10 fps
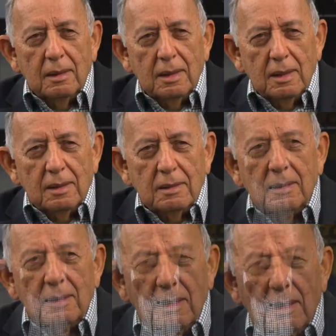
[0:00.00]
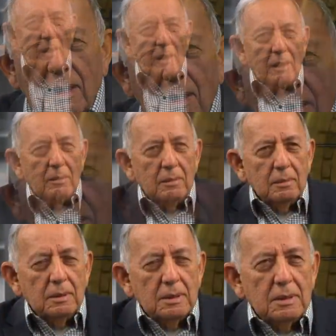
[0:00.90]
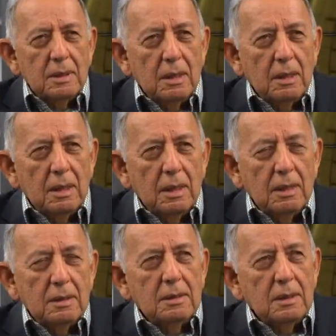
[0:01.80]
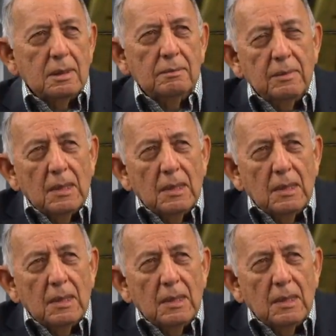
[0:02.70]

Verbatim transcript: Yes, I was there as uh,